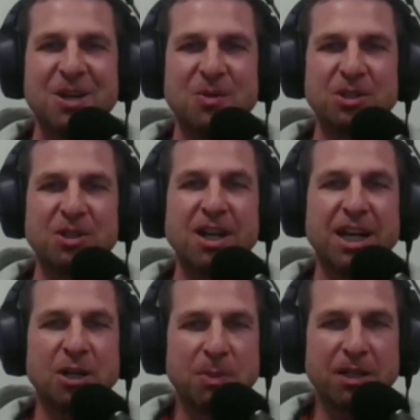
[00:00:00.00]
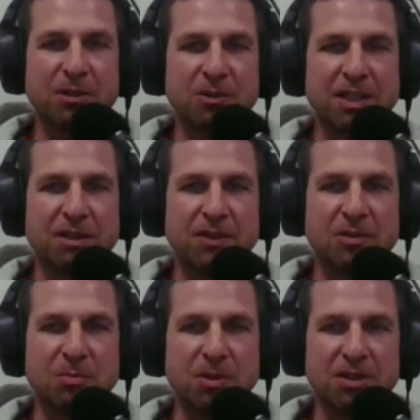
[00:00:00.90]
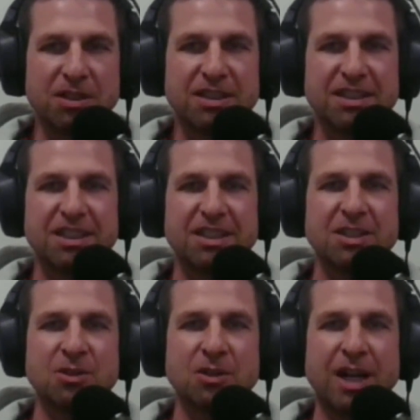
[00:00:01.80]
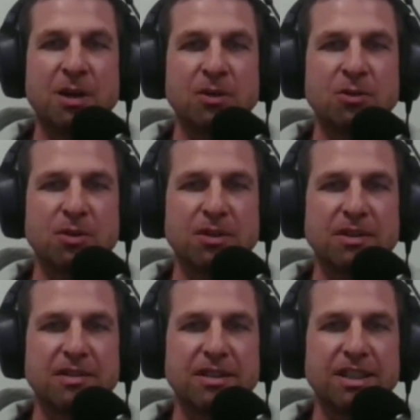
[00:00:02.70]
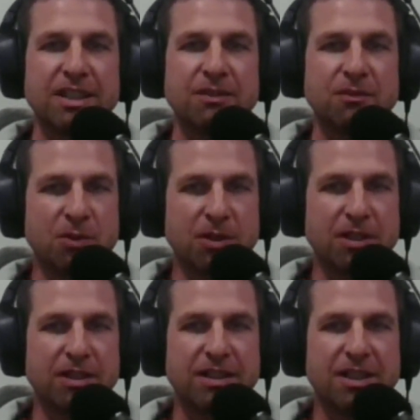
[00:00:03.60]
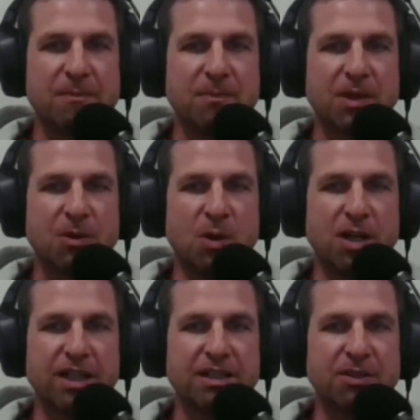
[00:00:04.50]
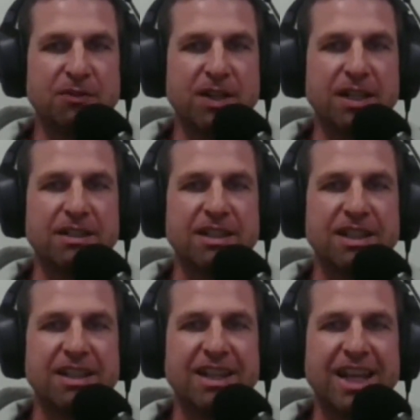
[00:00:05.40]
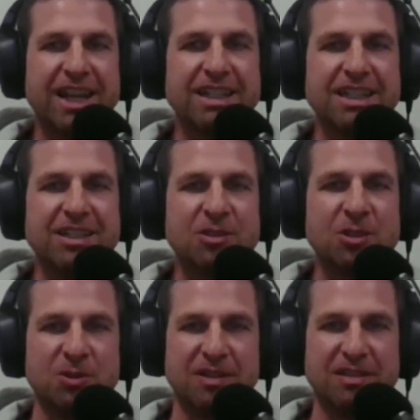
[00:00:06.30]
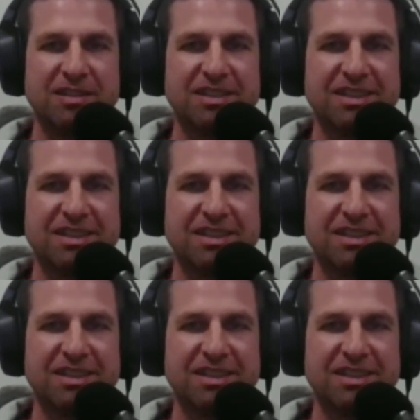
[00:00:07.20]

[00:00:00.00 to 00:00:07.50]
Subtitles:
When you're not helping others get visible, you're outdoors in Florida walking to fun 80s tunes.